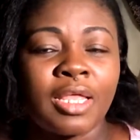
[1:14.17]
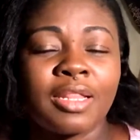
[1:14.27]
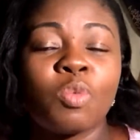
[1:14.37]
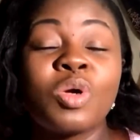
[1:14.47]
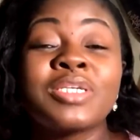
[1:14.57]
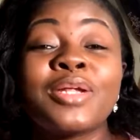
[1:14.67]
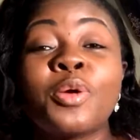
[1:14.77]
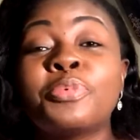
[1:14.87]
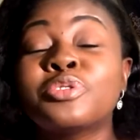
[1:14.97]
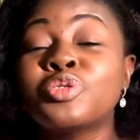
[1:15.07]
Now, what are
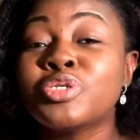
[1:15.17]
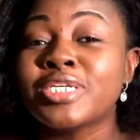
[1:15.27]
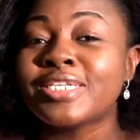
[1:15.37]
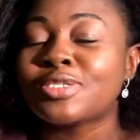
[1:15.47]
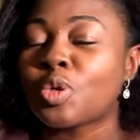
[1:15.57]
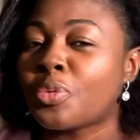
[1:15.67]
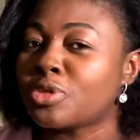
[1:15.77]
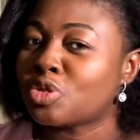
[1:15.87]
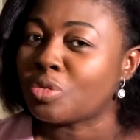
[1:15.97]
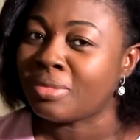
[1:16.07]
the opportunities
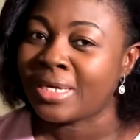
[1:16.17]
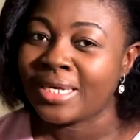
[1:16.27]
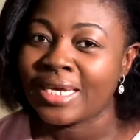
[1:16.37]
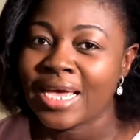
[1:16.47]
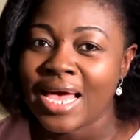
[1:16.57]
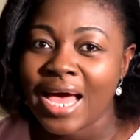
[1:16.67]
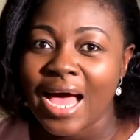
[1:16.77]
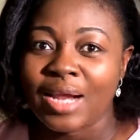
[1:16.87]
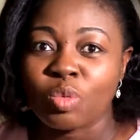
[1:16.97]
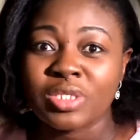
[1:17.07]
open to me,
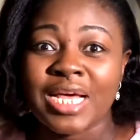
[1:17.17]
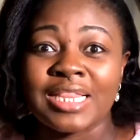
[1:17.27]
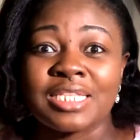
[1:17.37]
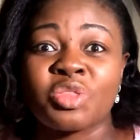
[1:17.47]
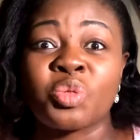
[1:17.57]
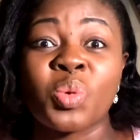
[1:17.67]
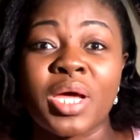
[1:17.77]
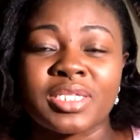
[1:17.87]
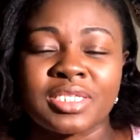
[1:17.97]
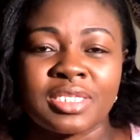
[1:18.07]
and what are the
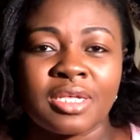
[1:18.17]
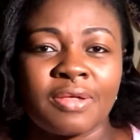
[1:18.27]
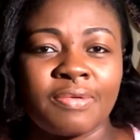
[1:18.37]
threats